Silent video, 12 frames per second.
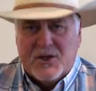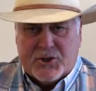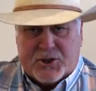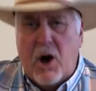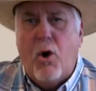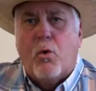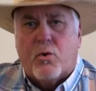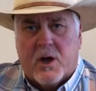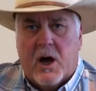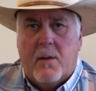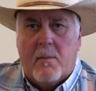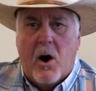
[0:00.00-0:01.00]
So
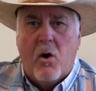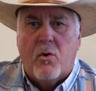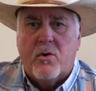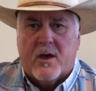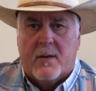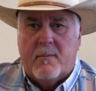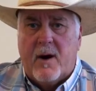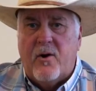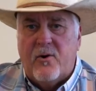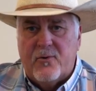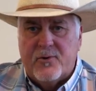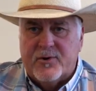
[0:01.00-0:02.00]
come on,
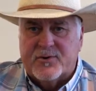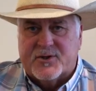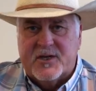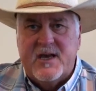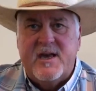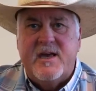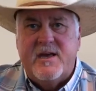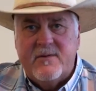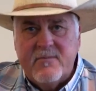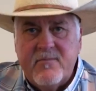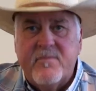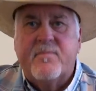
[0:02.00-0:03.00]
you see,
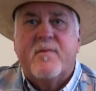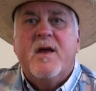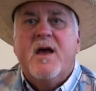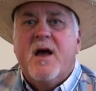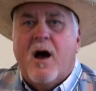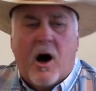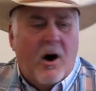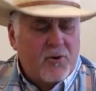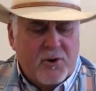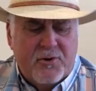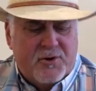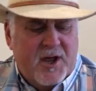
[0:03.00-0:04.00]
all
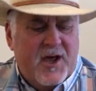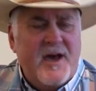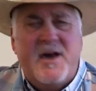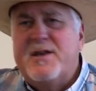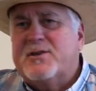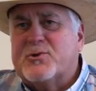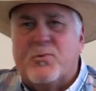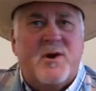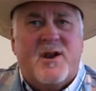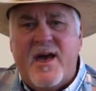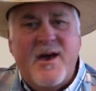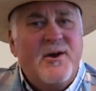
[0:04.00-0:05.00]
your debts
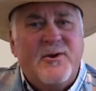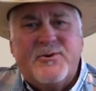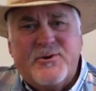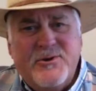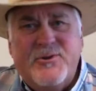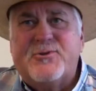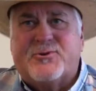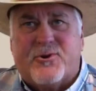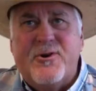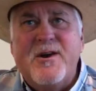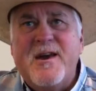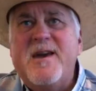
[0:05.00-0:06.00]
are nailed to the
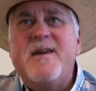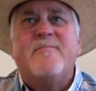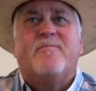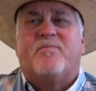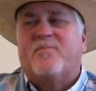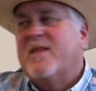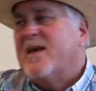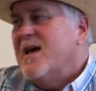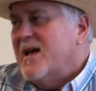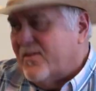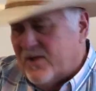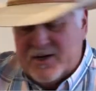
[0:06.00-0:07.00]
tree.
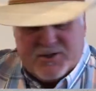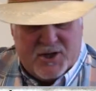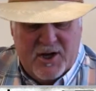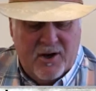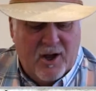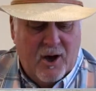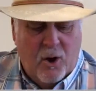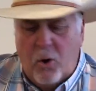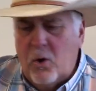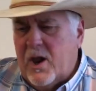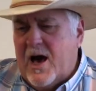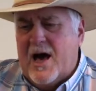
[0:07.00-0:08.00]
There's still a
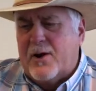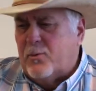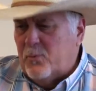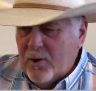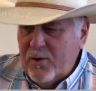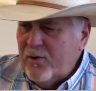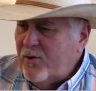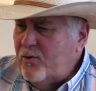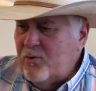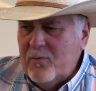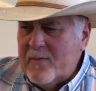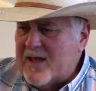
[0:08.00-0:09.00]
whole lot of
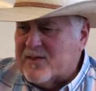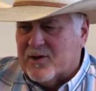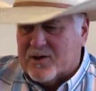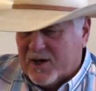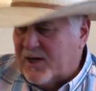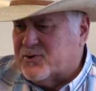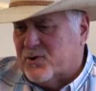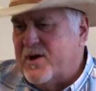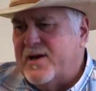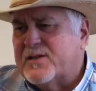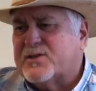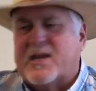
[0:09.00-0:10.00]
room at the
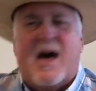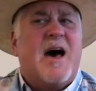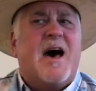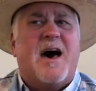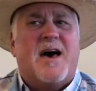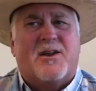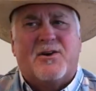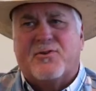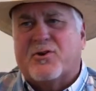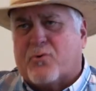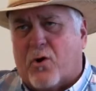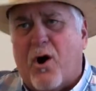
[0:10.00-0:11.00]
countryside of
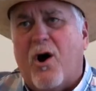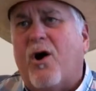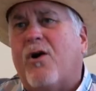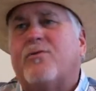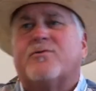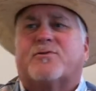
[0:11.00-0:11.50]
the cross.